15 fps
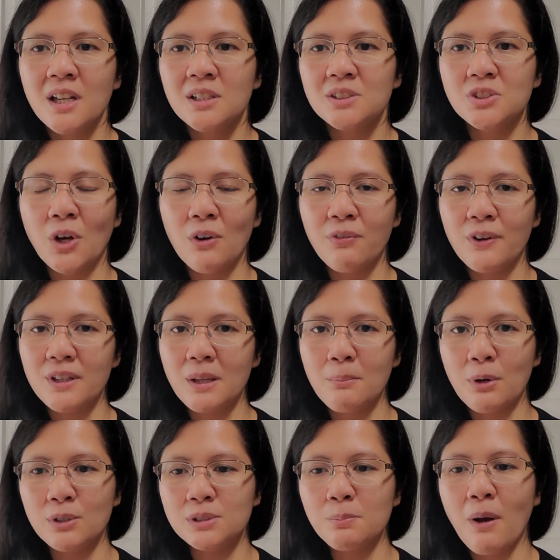So for the
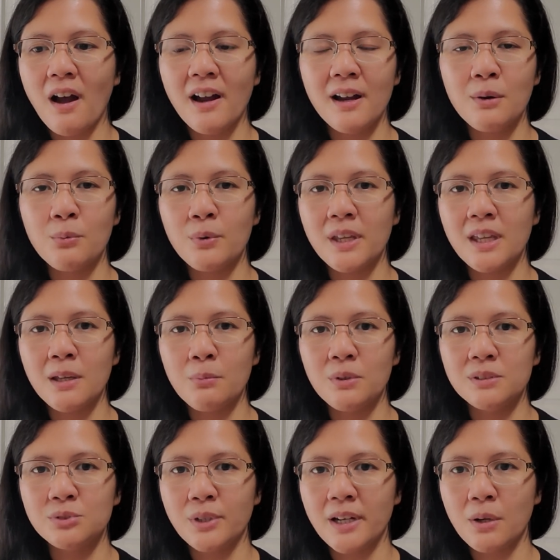most part, we will
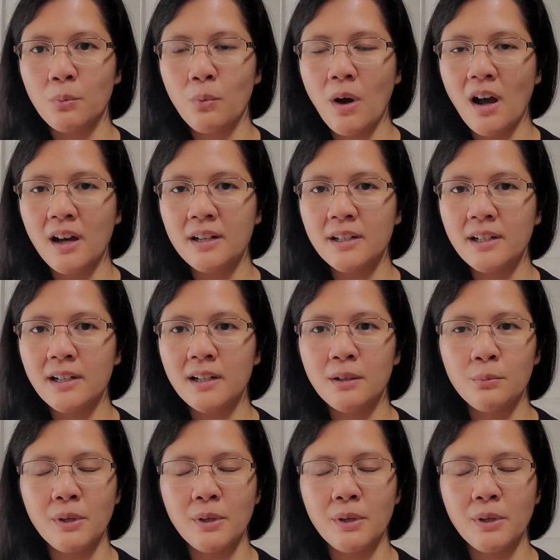drink water.